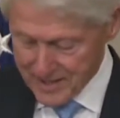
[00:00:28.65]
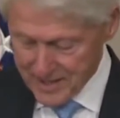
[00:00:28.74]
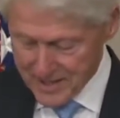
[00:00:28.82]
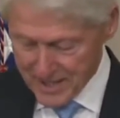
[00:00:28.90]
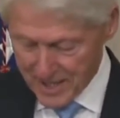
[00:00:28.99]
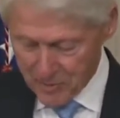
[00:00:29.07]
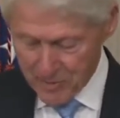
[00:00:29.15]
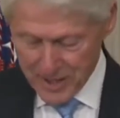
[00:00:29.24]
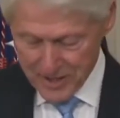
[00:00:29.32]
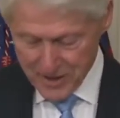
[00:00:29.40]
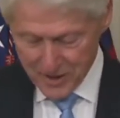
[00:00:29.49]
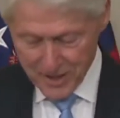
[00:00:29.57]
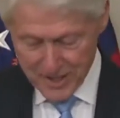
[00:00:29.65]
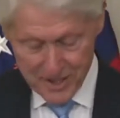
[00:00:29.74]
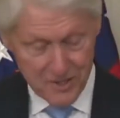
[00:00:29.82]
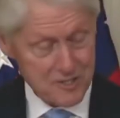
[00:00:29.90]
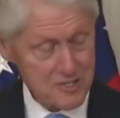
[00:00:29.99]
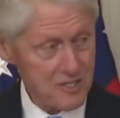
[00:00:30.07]
to celebrate 30
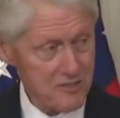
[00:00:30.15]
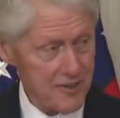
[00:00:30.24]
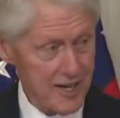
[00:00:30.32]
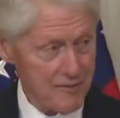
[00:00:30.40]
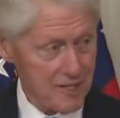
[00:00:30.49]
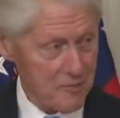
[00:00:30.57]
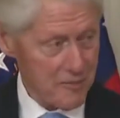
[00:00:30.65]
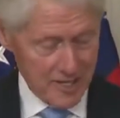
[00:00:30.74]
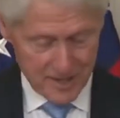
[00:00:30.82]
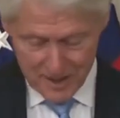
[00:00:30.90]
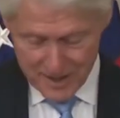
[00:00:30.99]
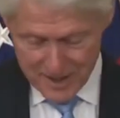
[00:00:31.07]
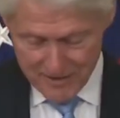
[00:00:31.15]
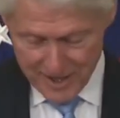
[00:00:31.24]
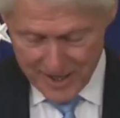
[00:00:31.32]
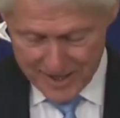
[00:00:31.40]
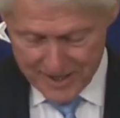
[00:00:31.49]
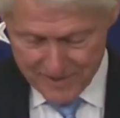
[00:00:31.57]
years of the Family and Medical Leave
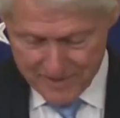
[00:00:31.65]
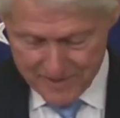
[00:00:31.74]
Act.